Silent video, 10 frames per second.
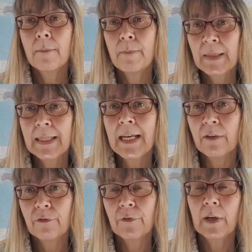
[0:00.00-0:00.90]

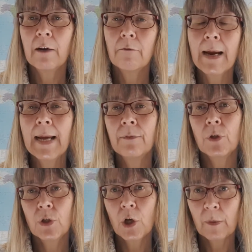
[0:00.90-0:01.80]
belief around the
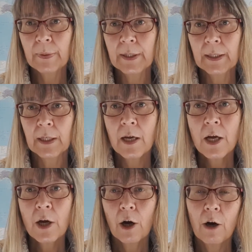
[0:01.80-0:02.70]
topic
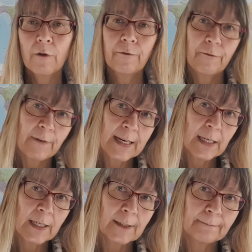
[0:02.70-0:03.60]
of
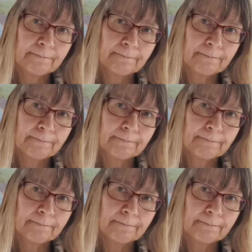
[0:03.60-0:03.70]
failure.